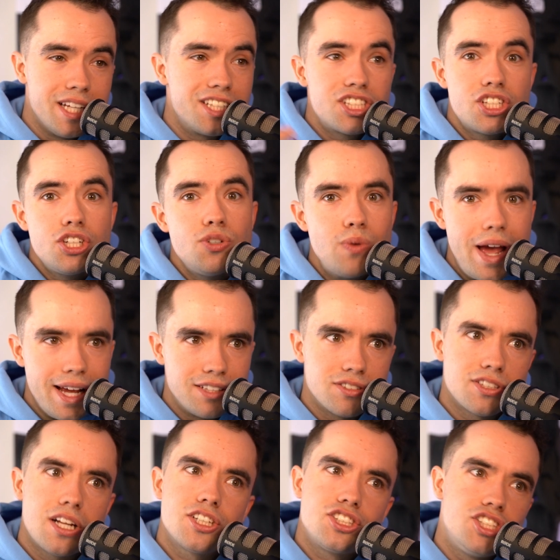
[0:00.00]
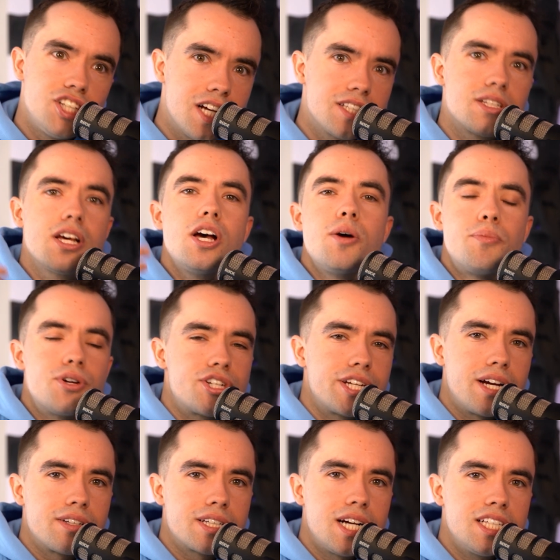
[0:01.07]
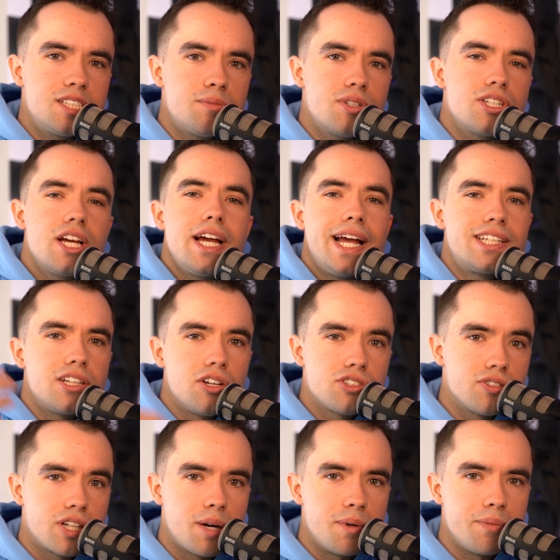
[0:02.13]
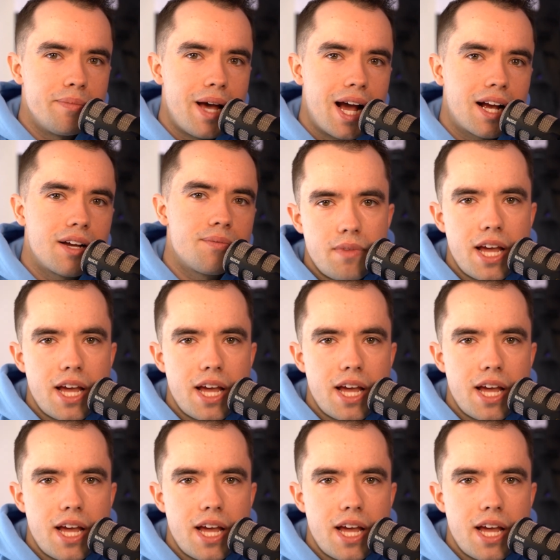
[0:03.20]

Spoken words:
It's two ways. So not just pushing out to customers, it's also coming back.